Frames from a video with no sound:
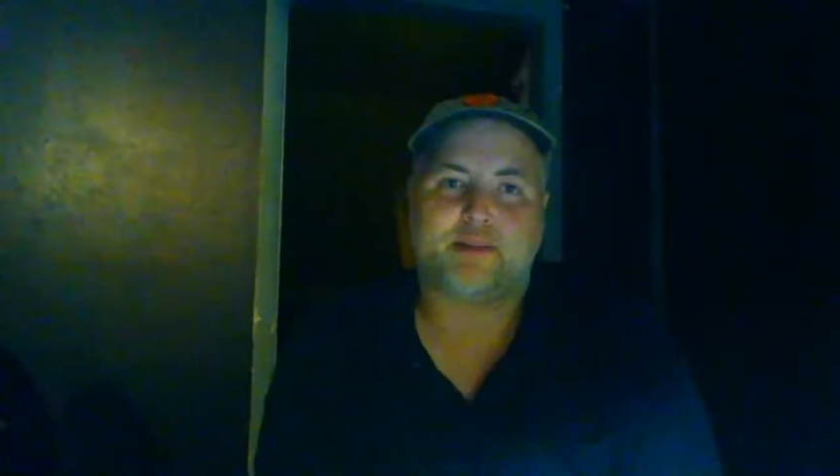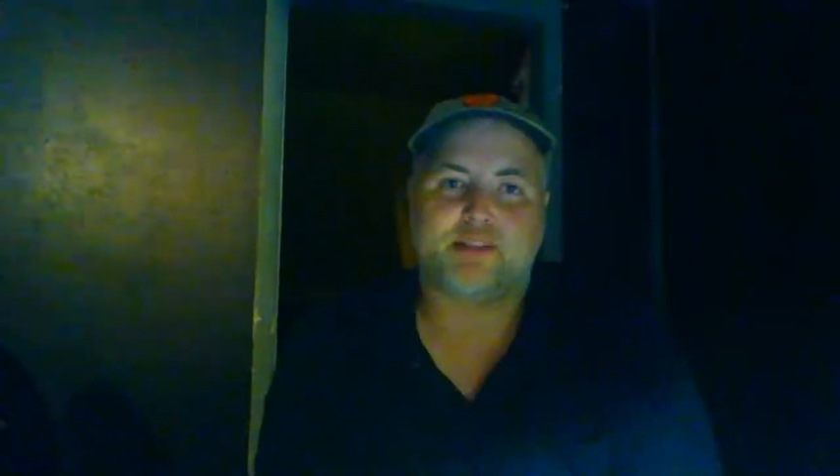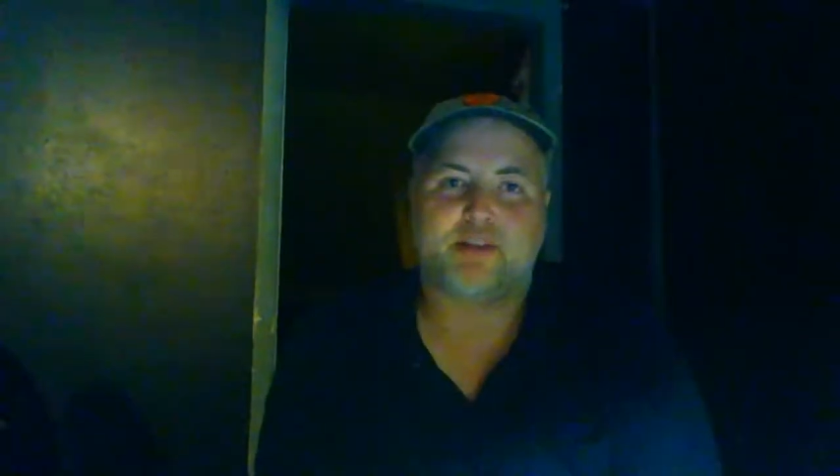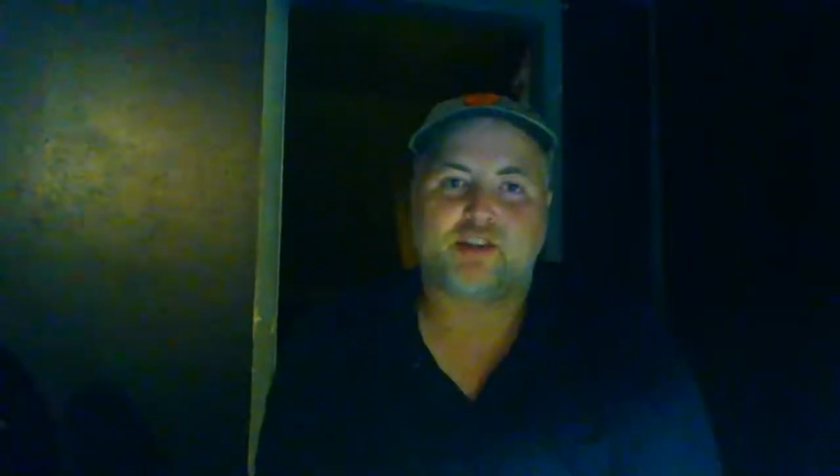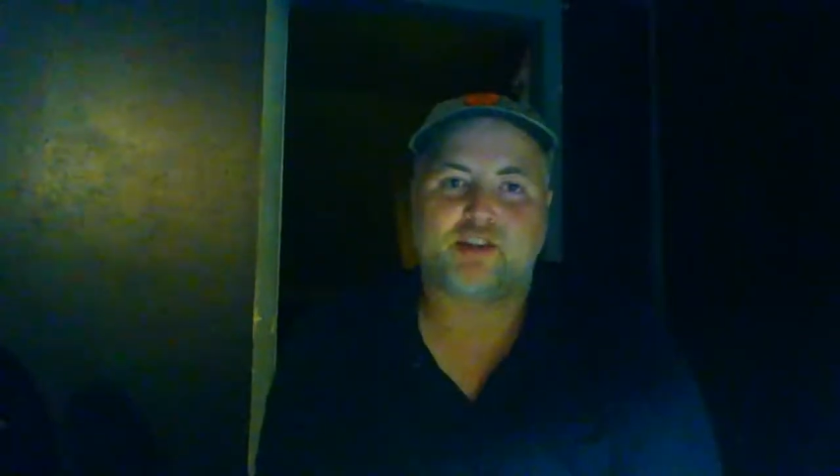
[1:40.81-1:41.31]

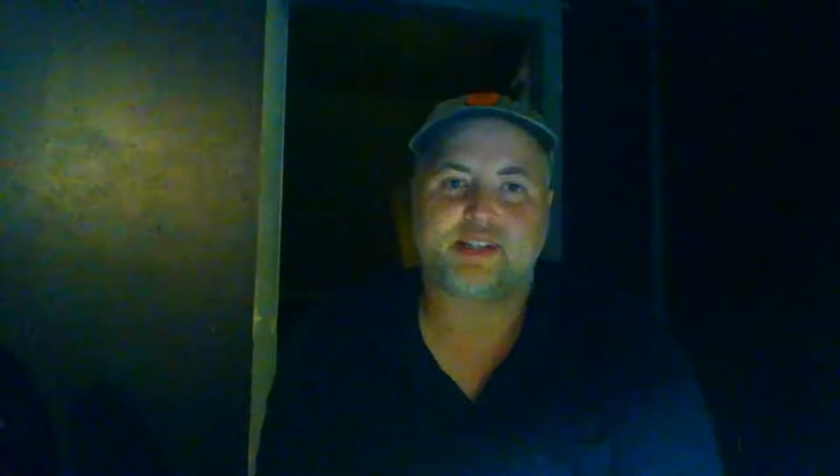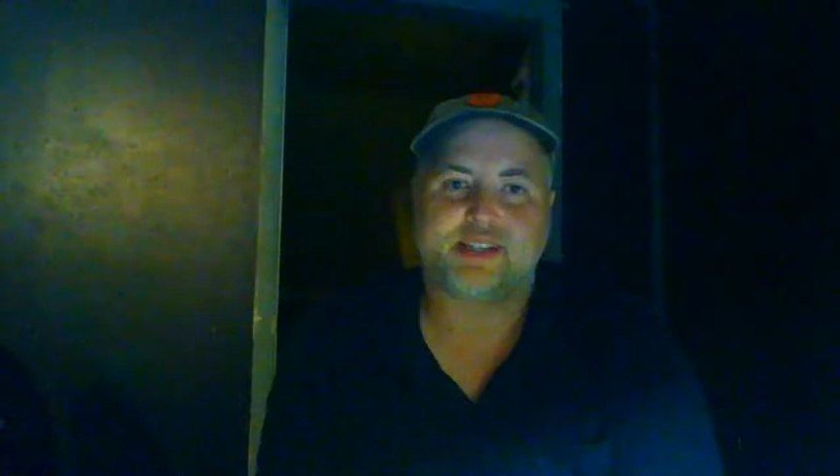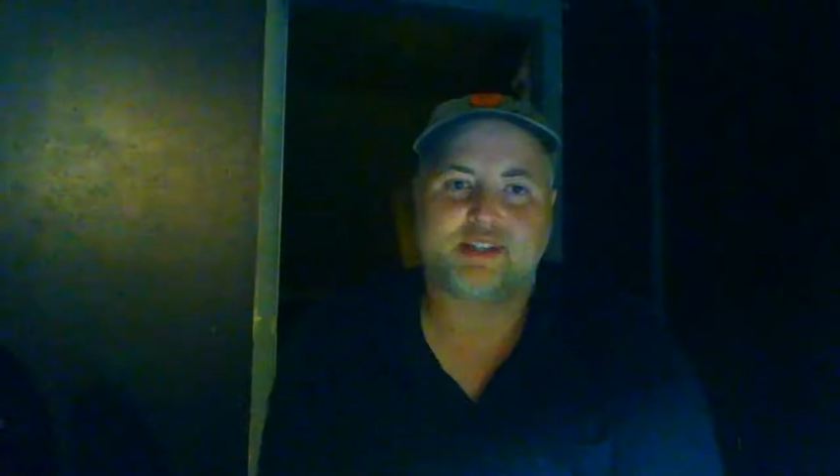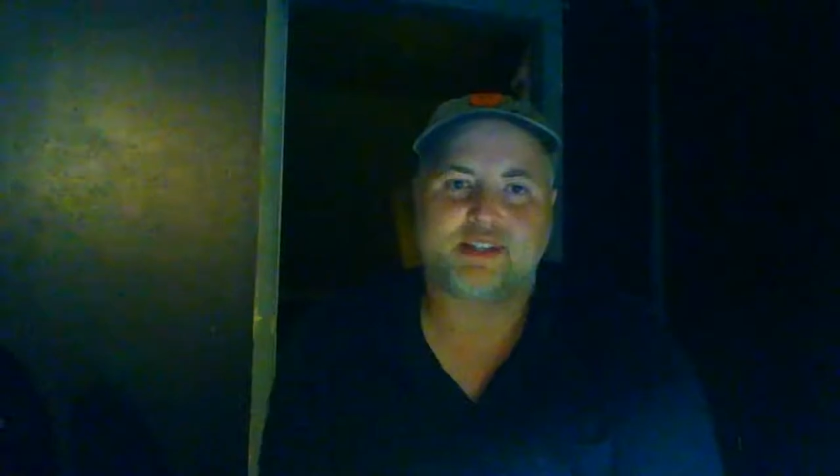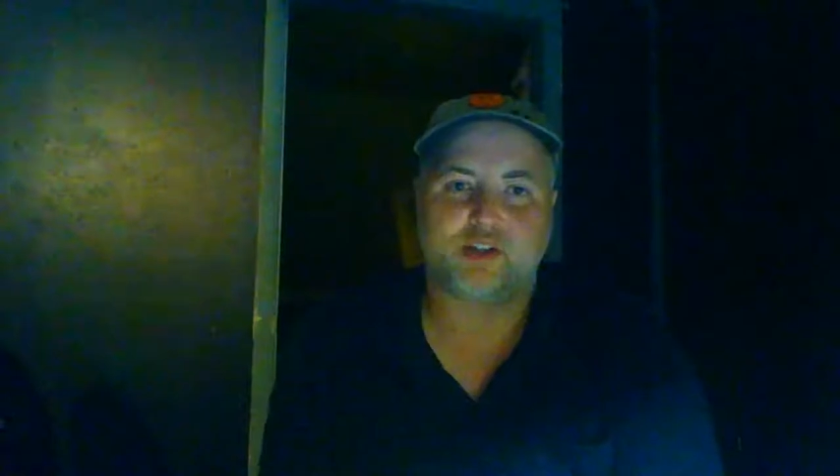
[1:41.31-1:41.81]
especially
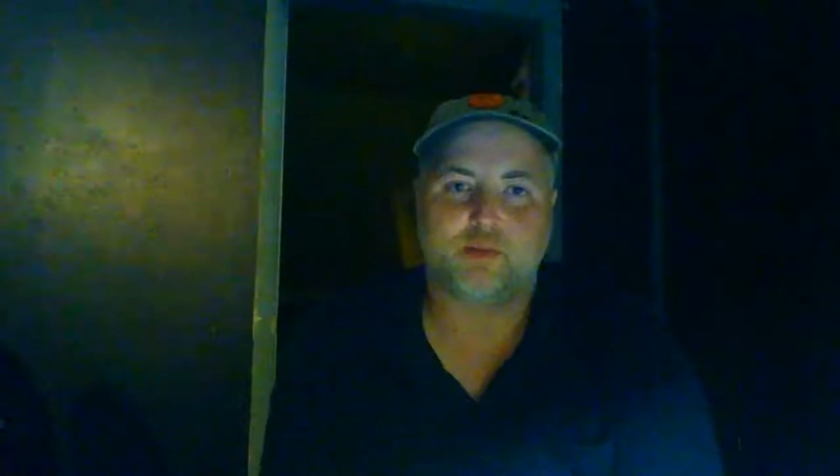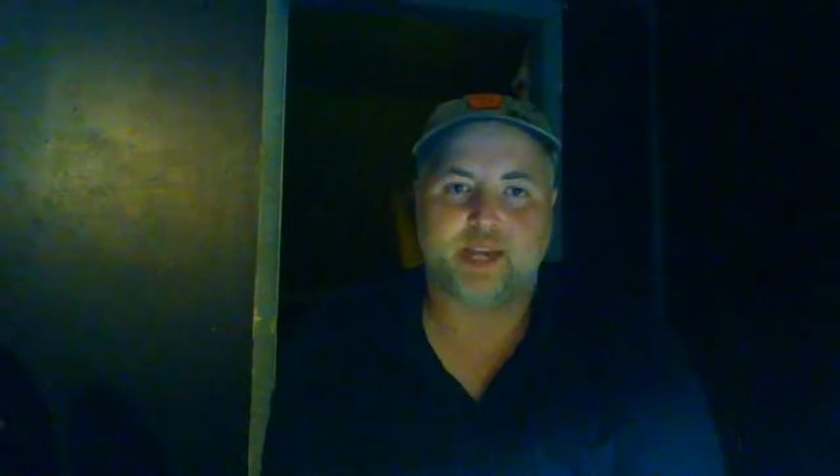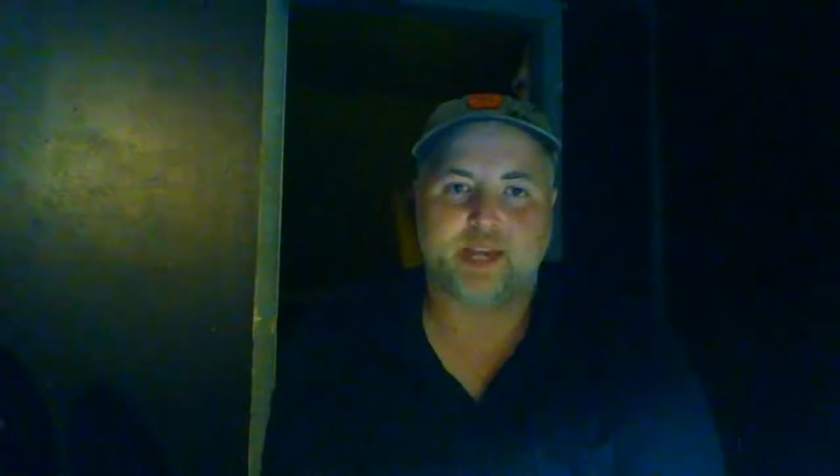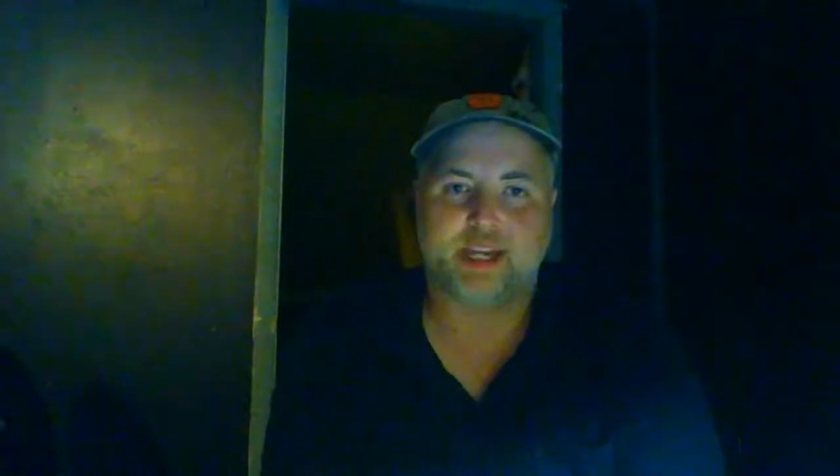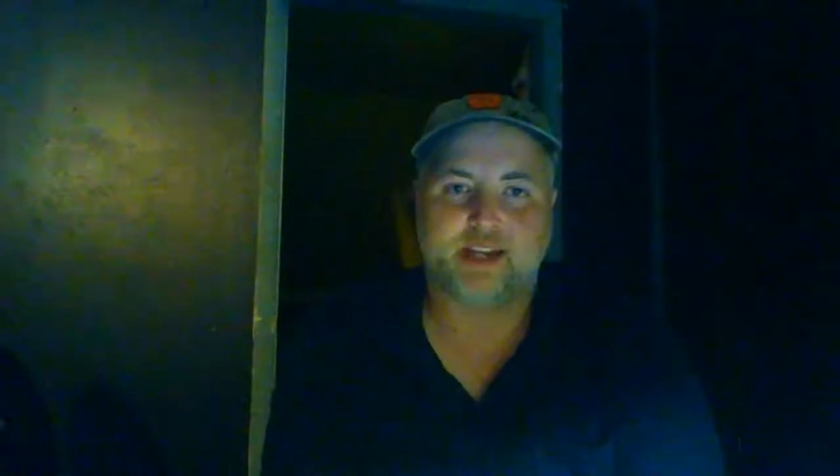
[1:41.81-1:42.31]
since new
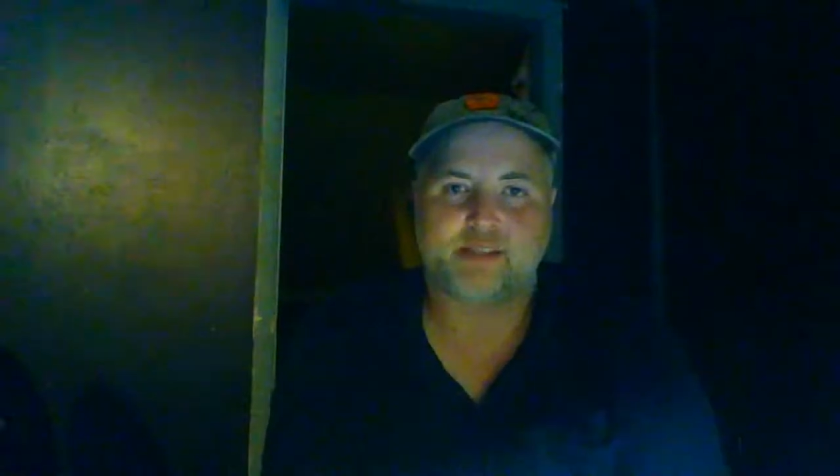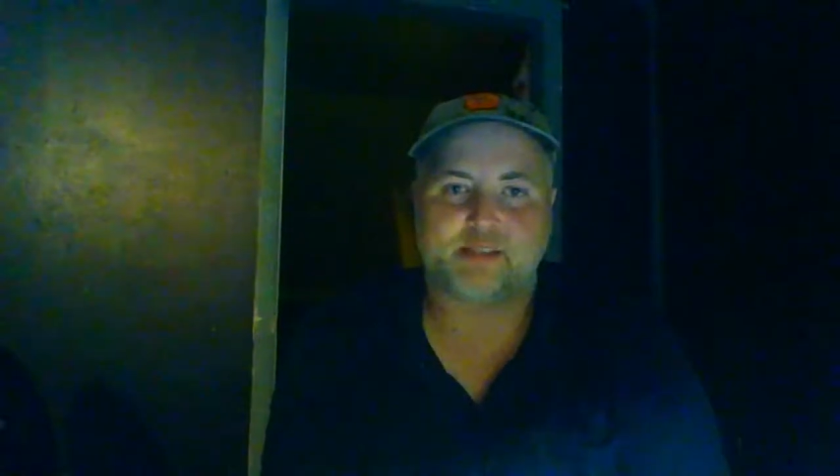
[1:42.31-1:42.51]
media